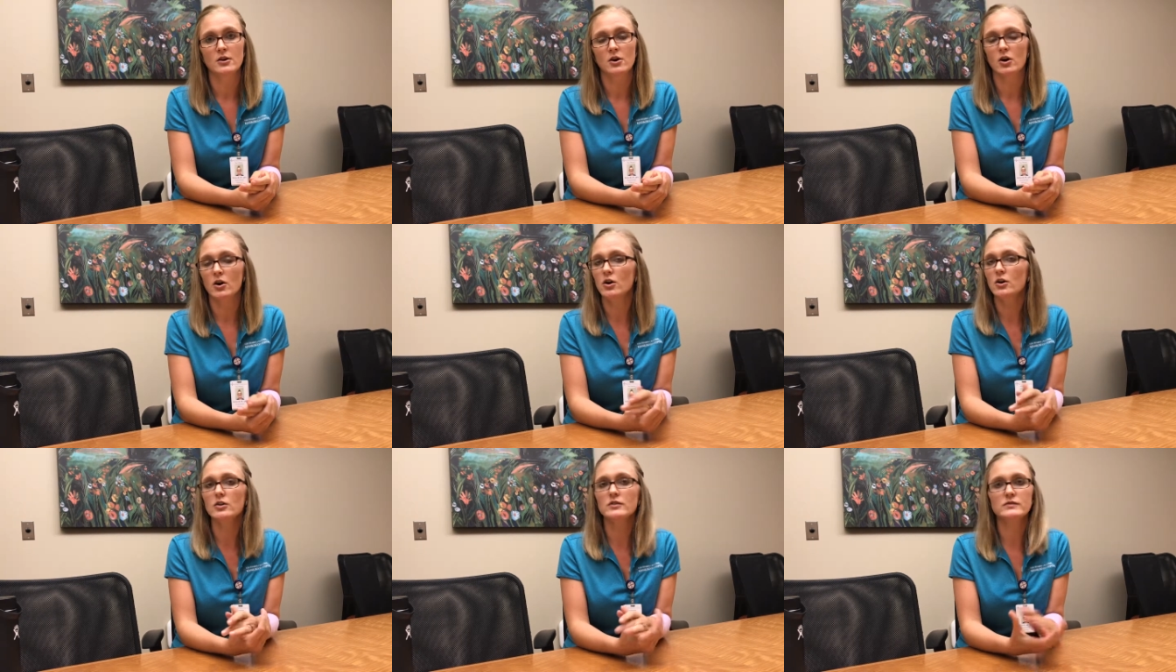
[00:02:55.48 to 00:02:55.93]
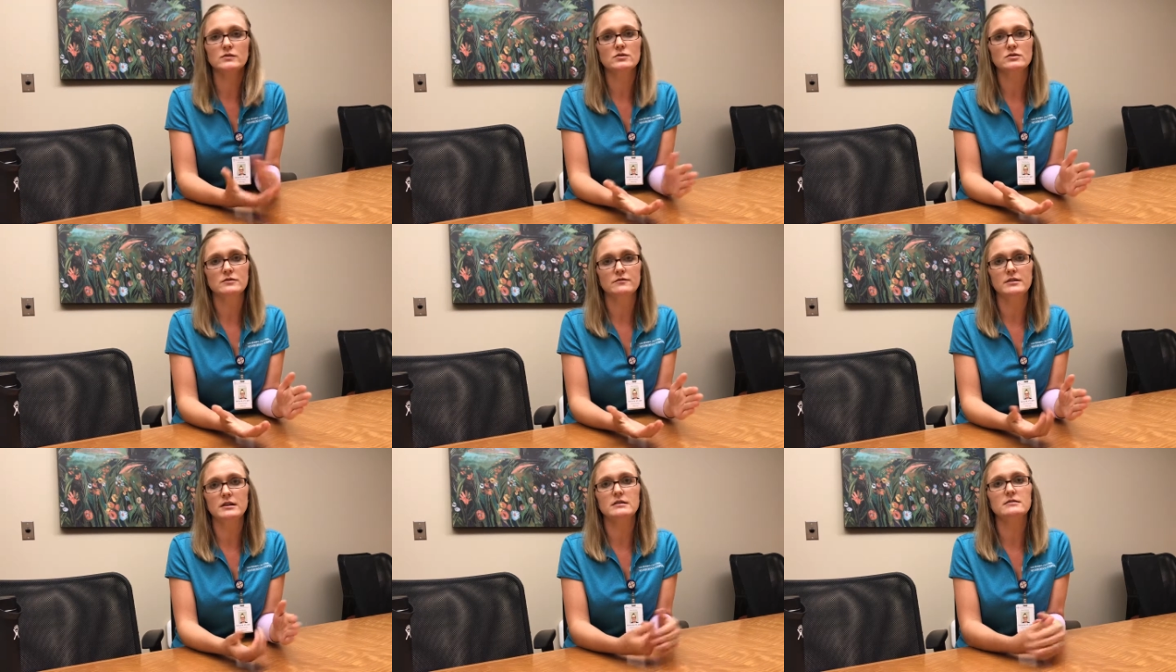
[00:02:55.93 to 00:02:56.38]
all
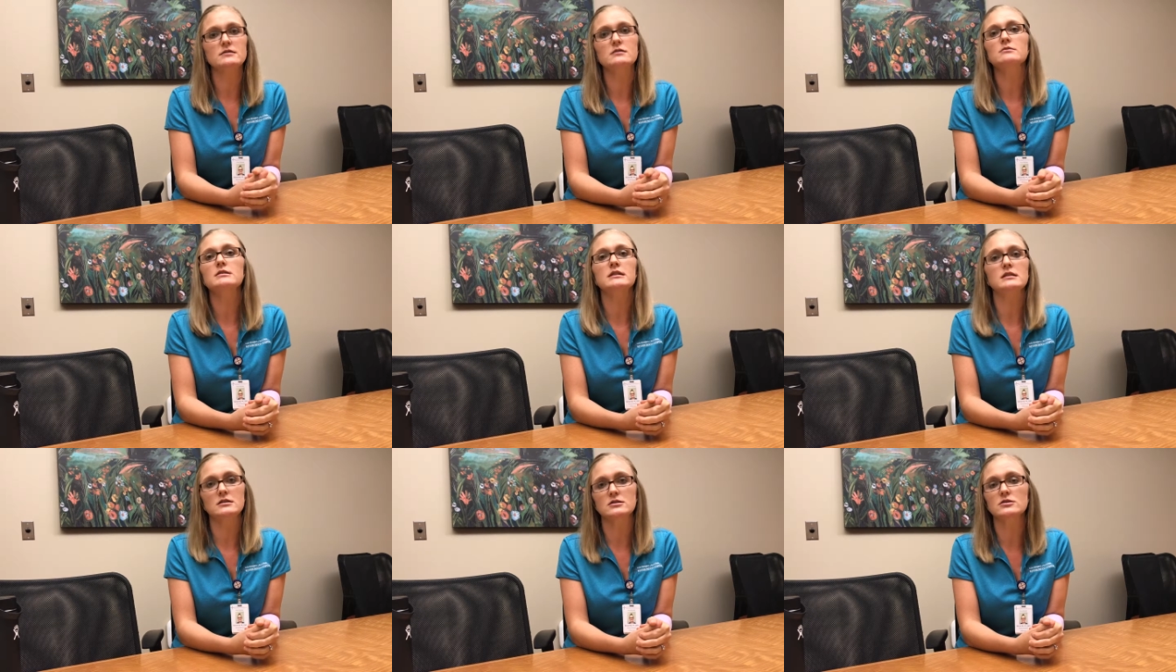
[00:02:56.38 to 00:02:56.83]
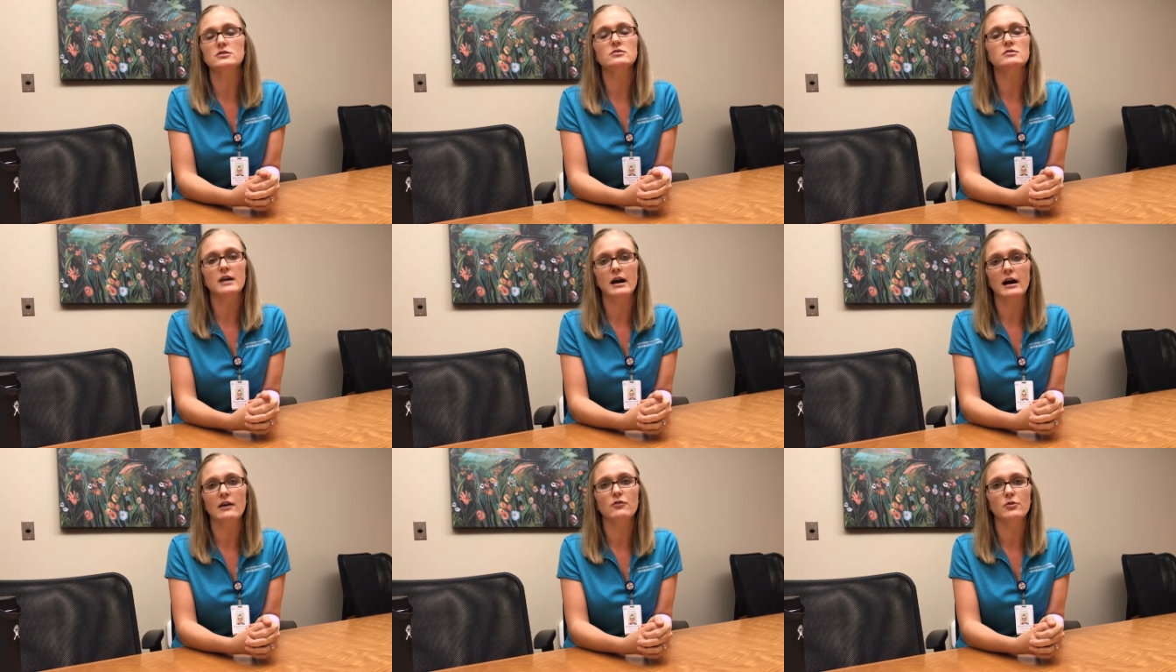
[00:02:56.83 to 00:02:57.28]
sorts of things that we can do
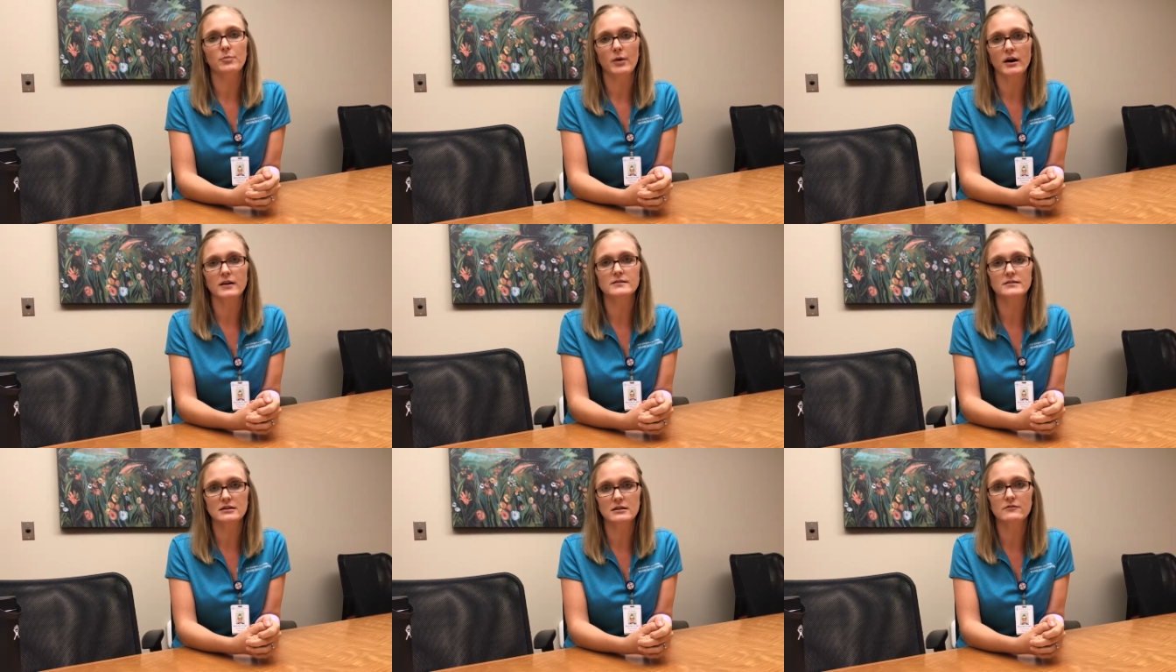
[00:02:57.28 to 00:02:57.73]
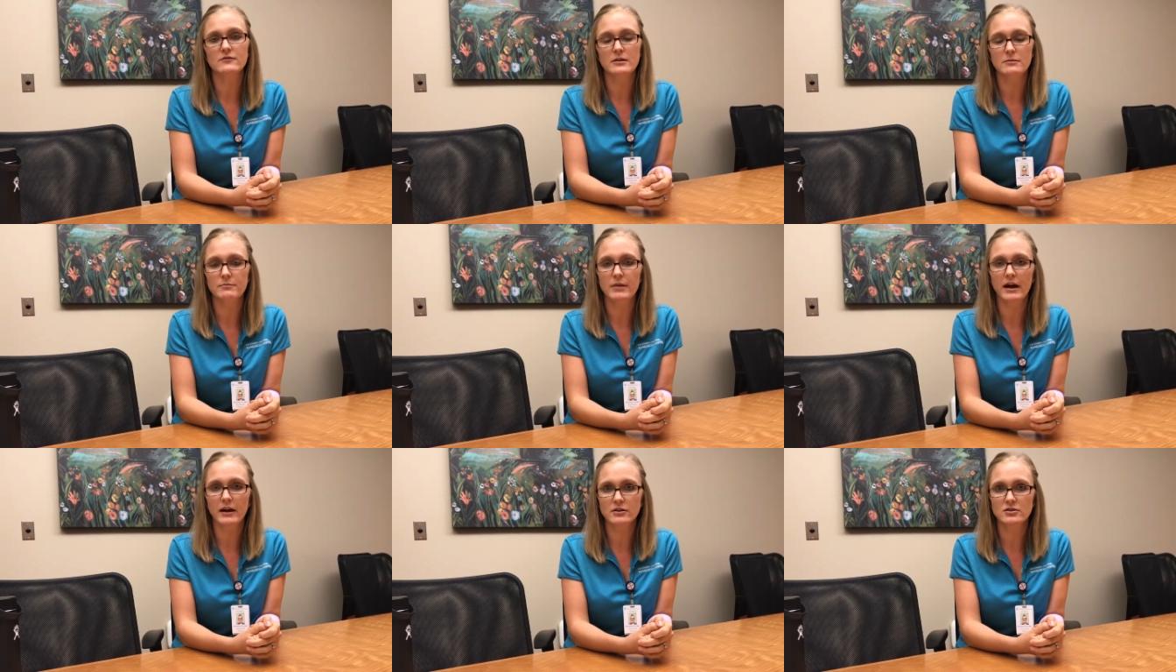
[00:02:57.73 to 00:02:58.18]
to have a positive
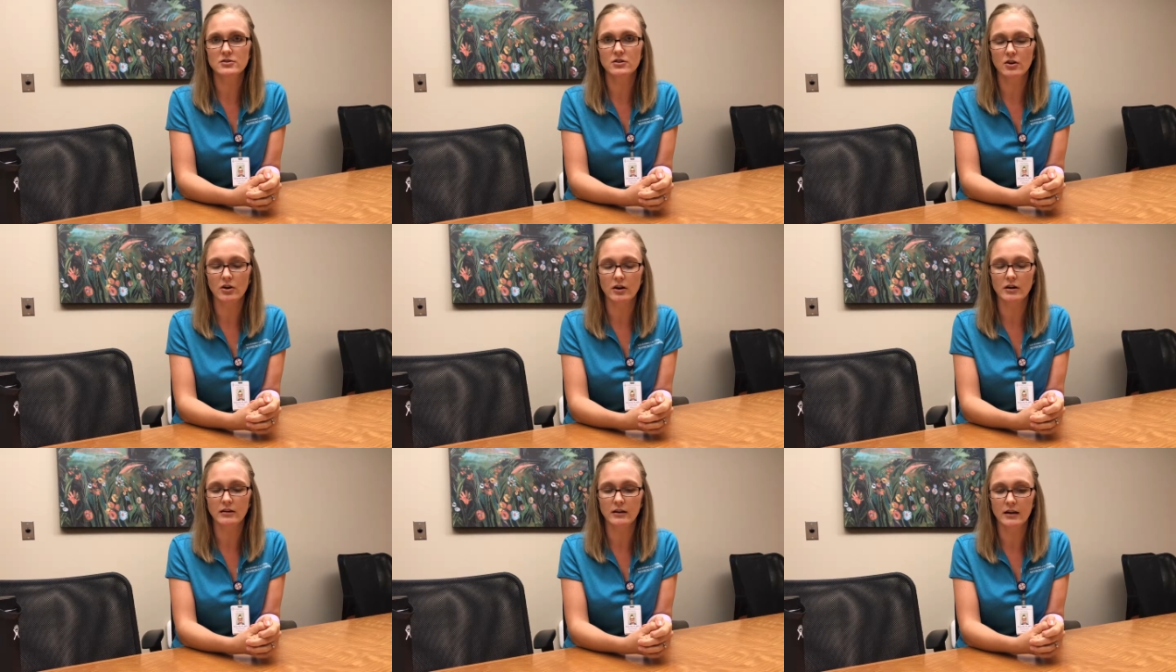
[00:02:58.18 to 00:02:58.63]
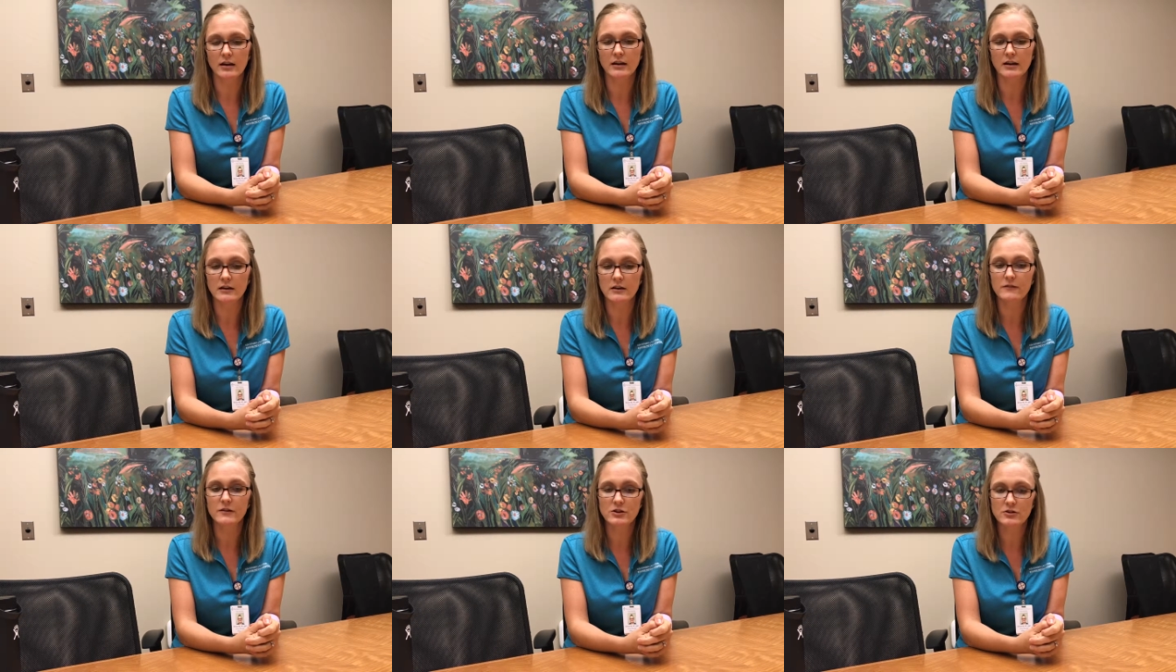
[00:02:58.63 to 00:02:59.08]
impact on an
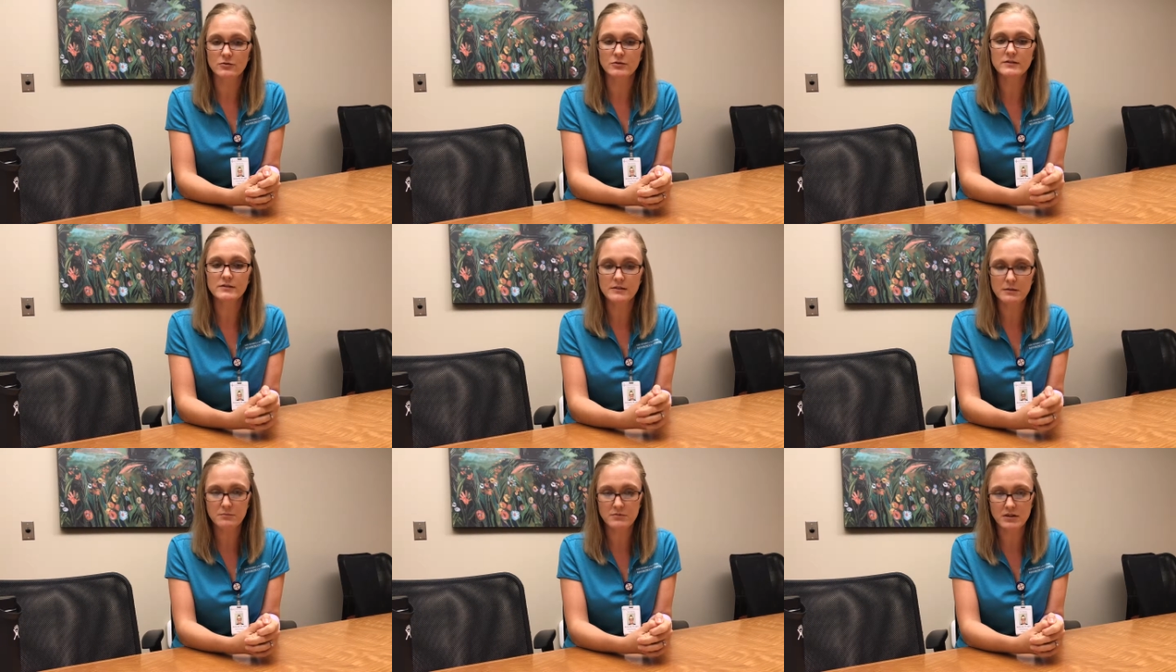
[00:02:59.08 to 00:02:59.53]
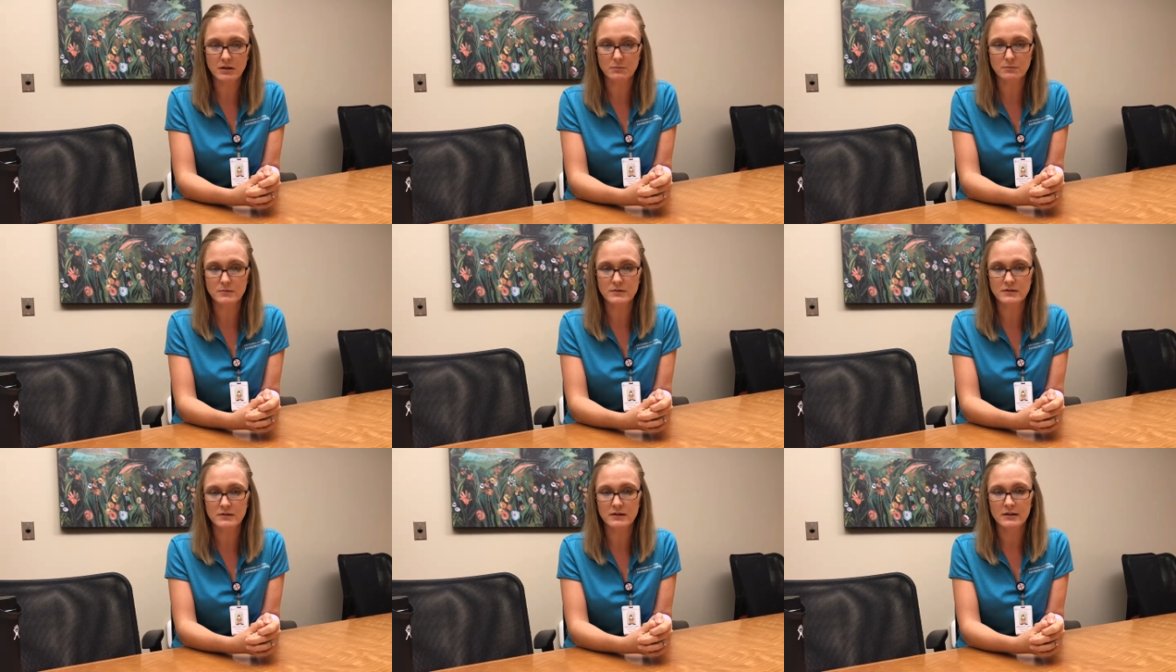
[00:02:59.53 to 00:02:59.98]
individual's
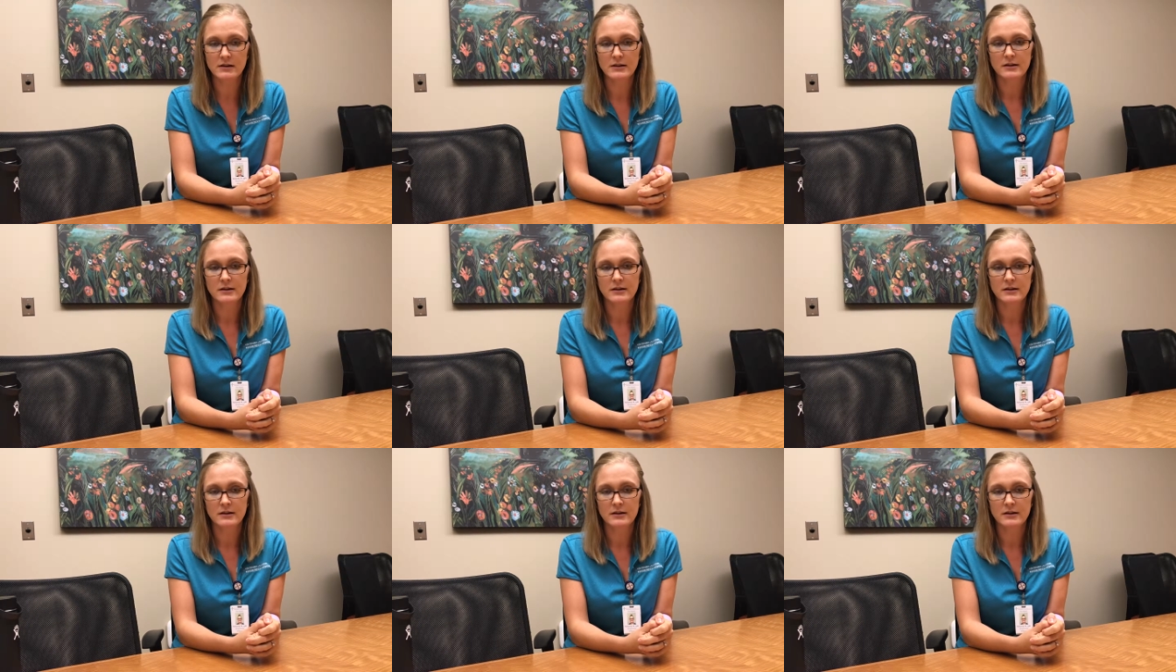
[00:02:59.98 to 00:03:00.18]
symptoms.